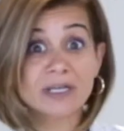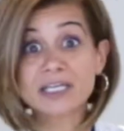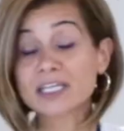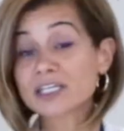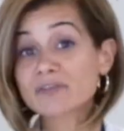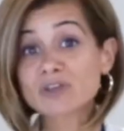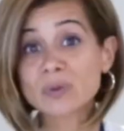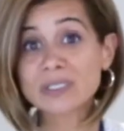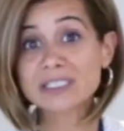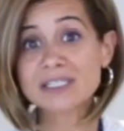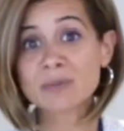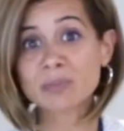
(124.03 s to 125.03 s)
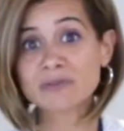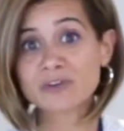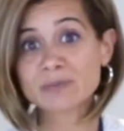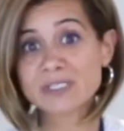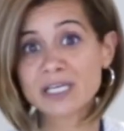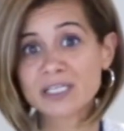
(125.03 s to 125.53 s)
And I can give you an example
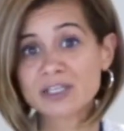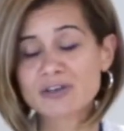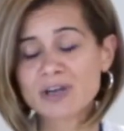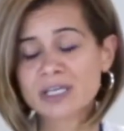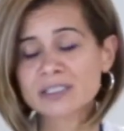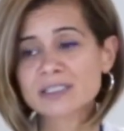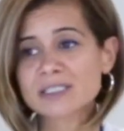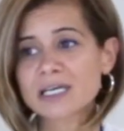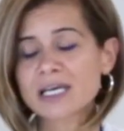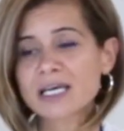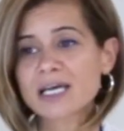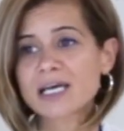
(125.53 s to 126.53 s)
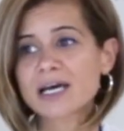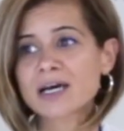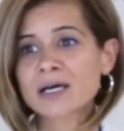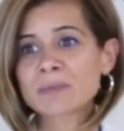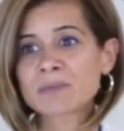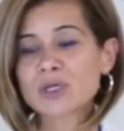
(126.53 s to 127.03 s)
from 2nd grade.
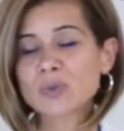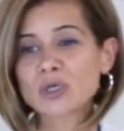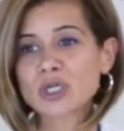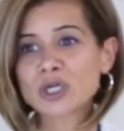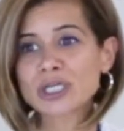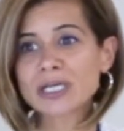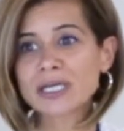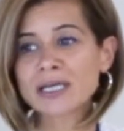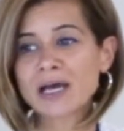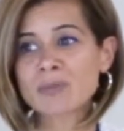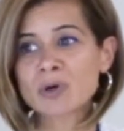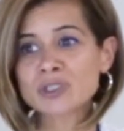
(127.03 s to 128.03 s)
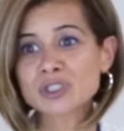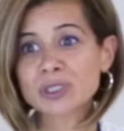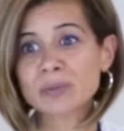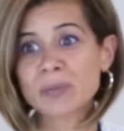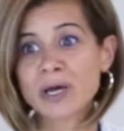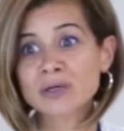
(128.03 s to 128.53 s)
They were learning a module
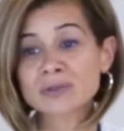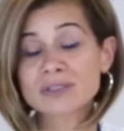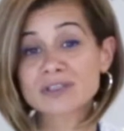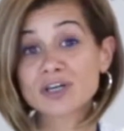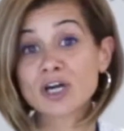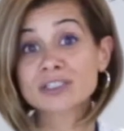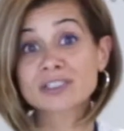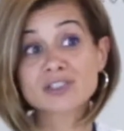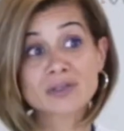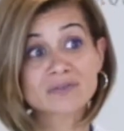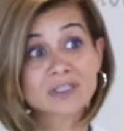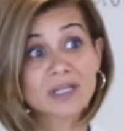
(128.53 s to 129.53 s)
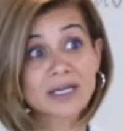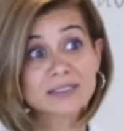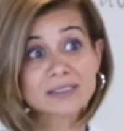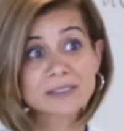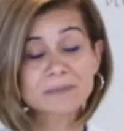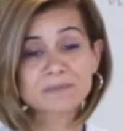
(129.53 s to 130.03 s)
about the gardens of
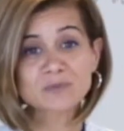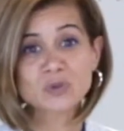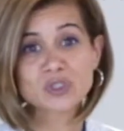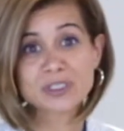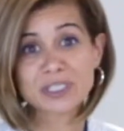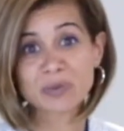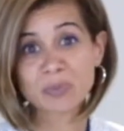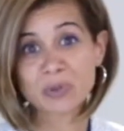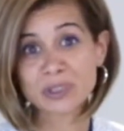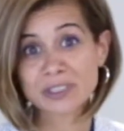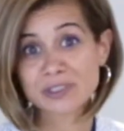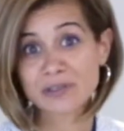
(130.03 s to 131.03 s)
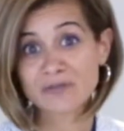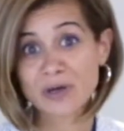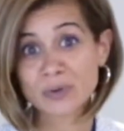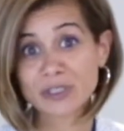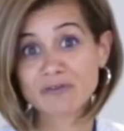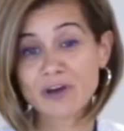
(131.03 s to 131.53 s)
delight, which is the importance of
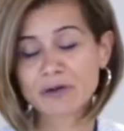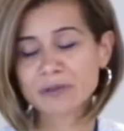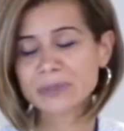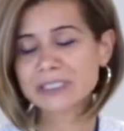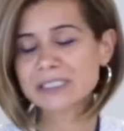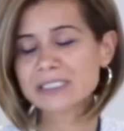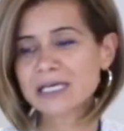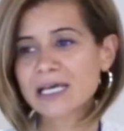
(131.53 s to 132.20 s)
our environment.